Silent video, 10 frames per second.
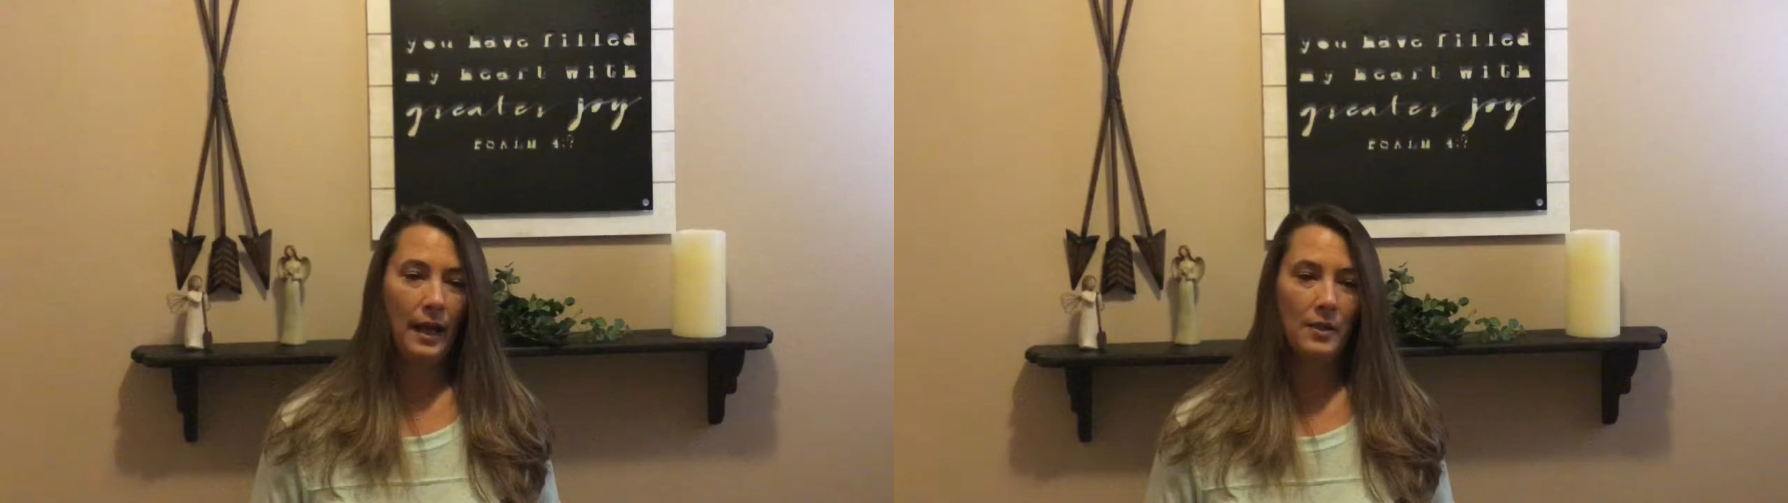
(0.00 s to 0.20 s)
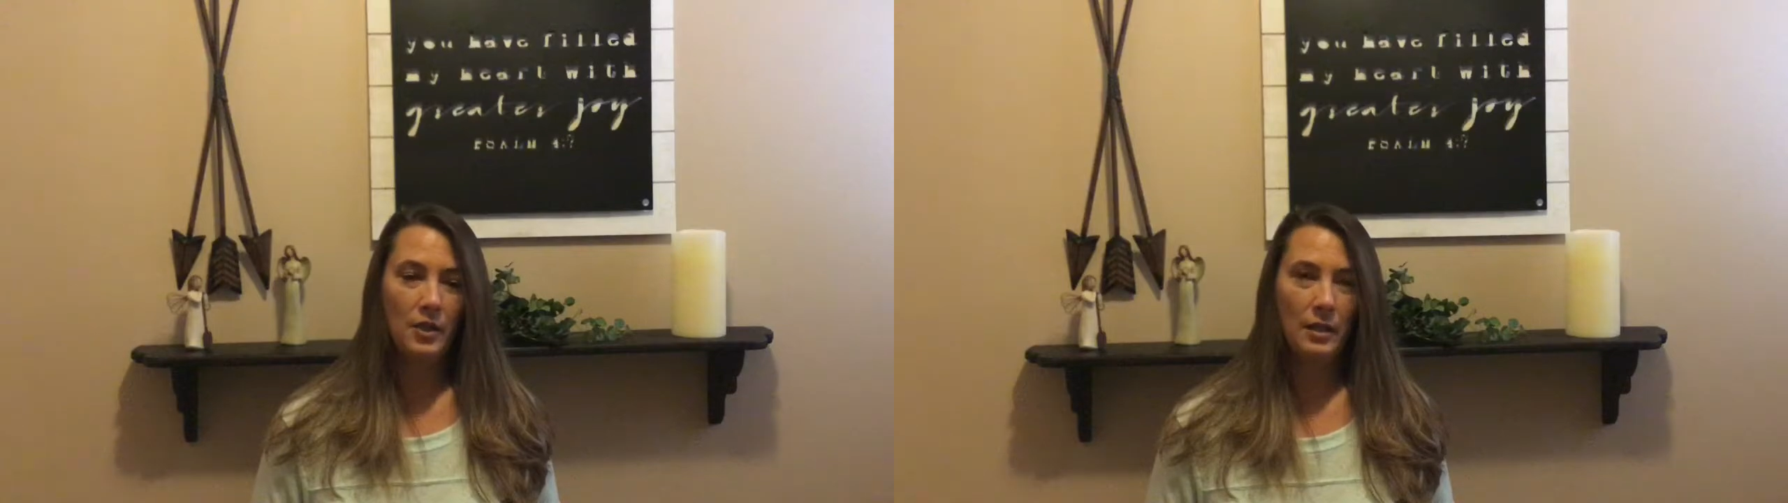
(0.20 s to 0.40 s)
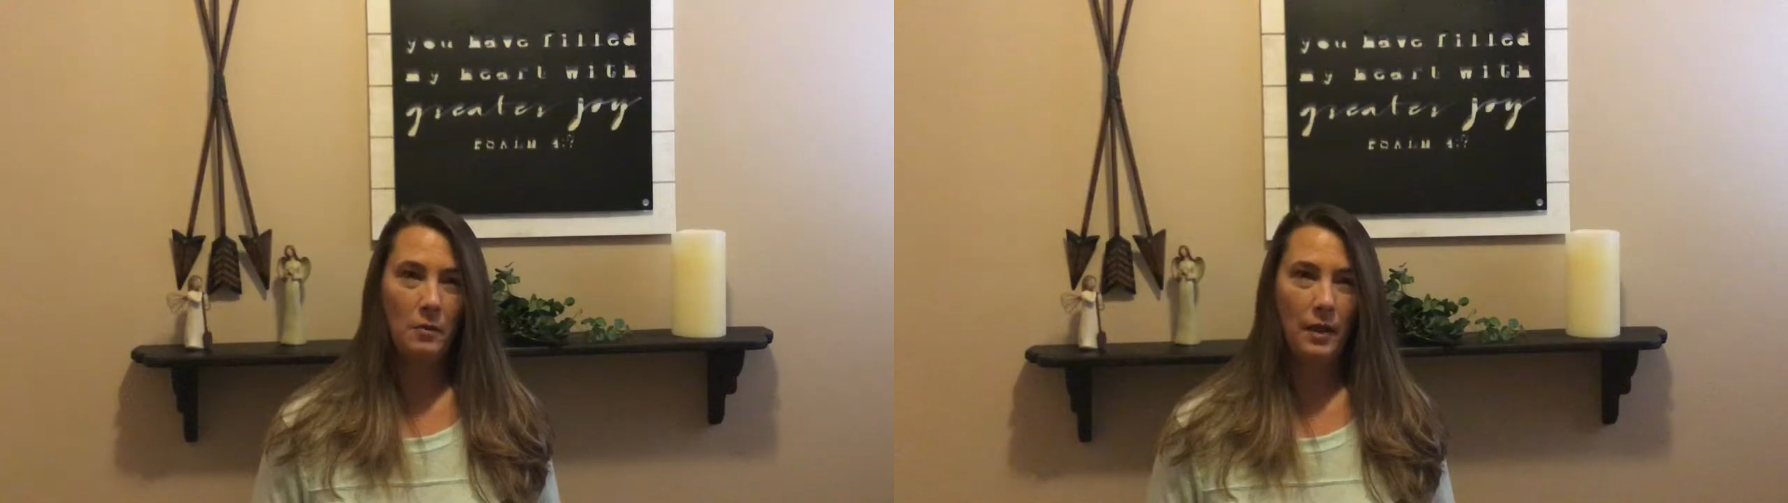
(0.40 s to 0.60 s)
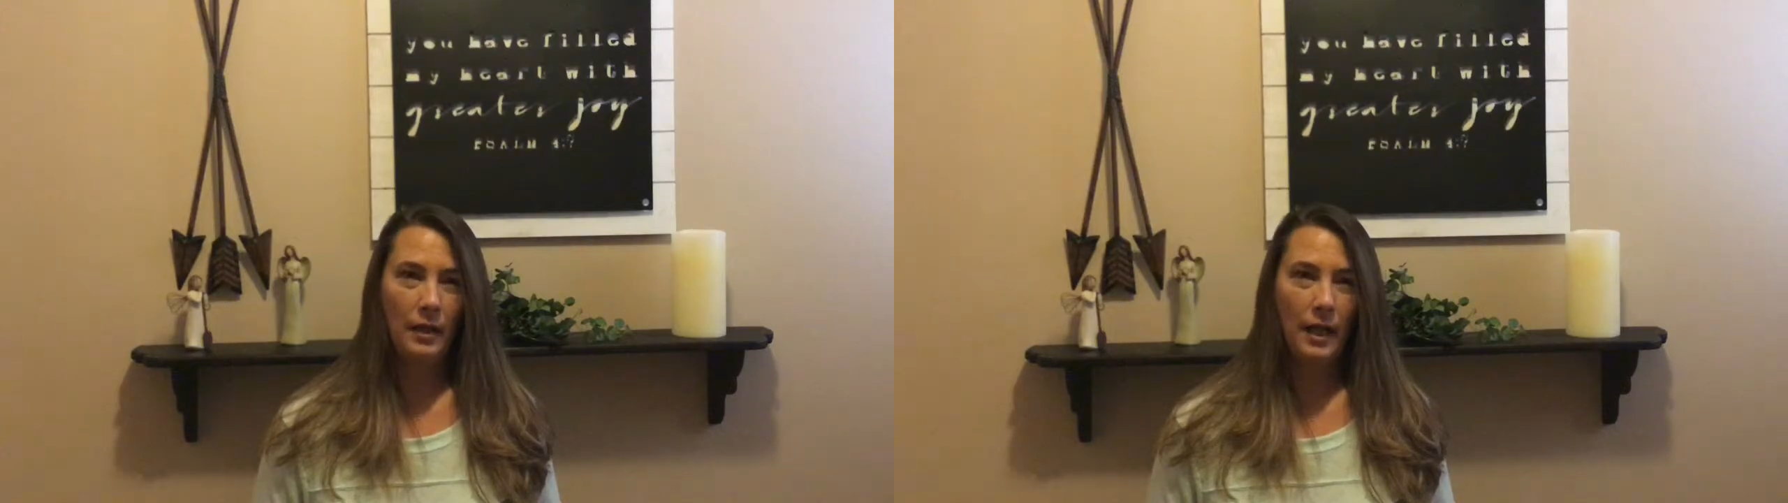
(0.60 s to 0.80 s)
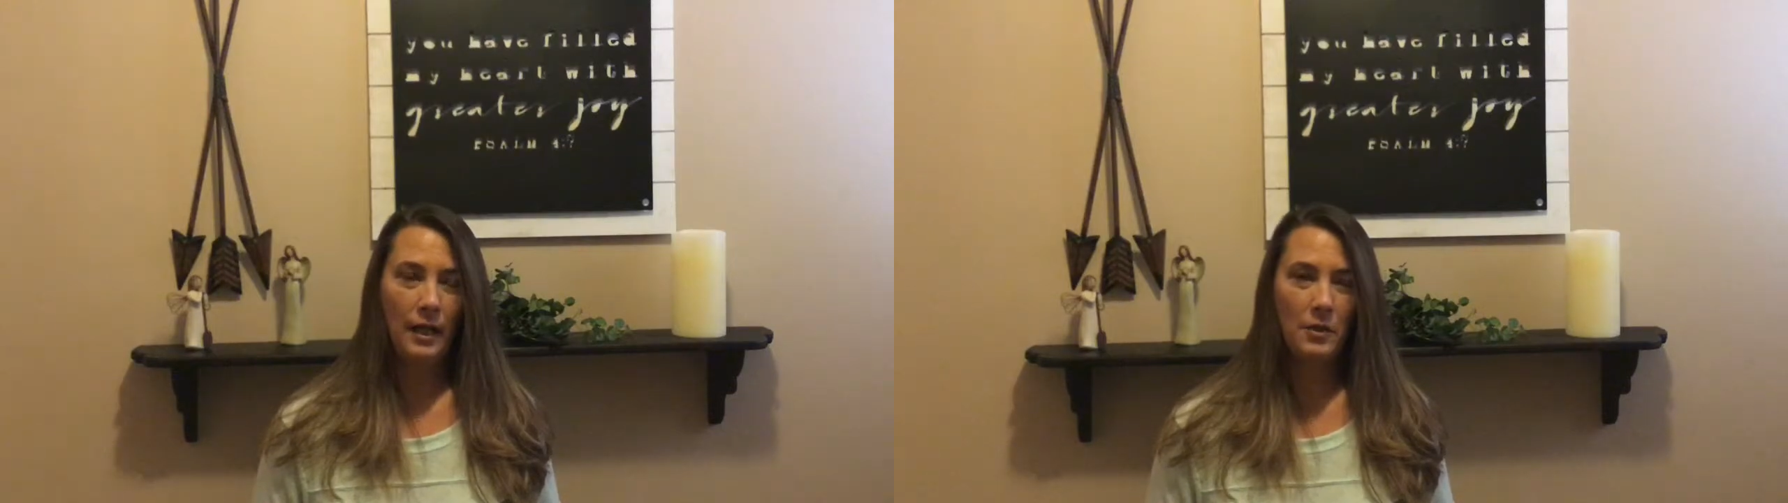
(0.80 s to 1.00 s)
actually
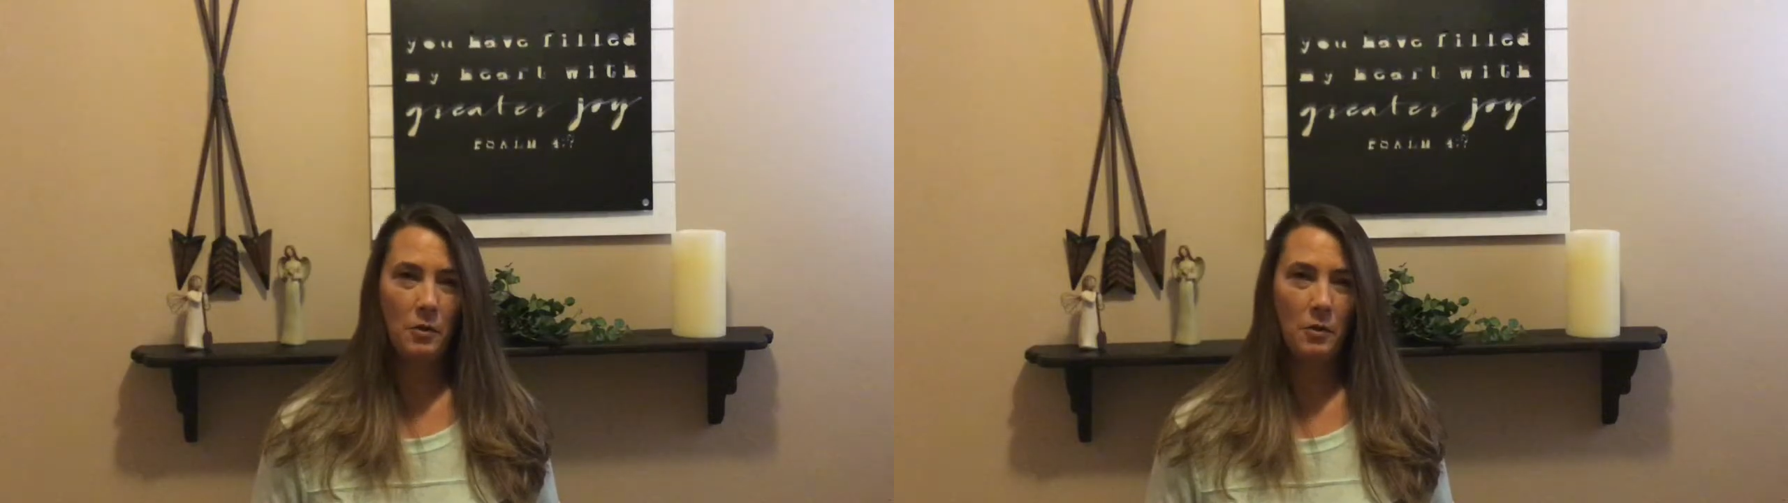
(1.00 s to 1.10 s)
won a